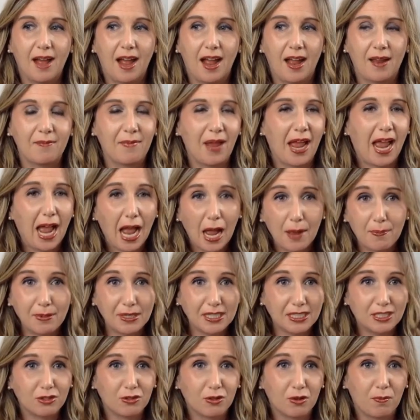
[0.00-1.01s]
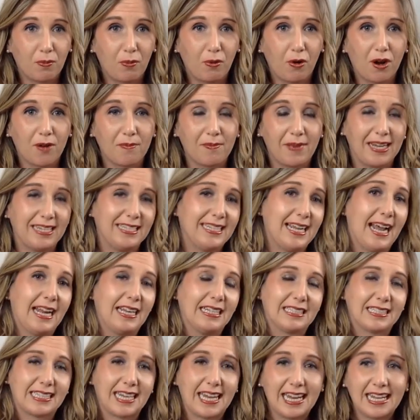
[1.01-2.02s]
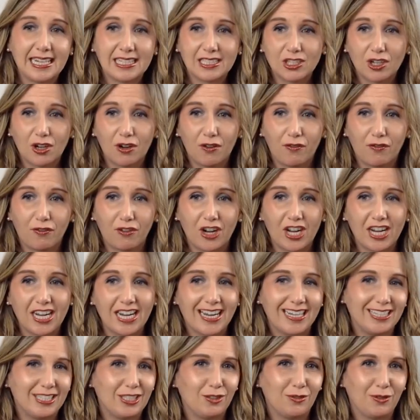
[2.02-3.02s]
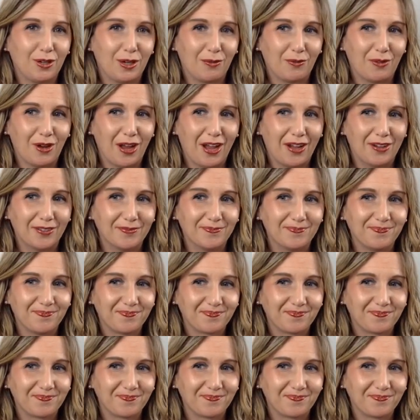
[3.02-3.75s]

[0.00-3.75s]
I'm happy to report my dad is cancer free and doing well.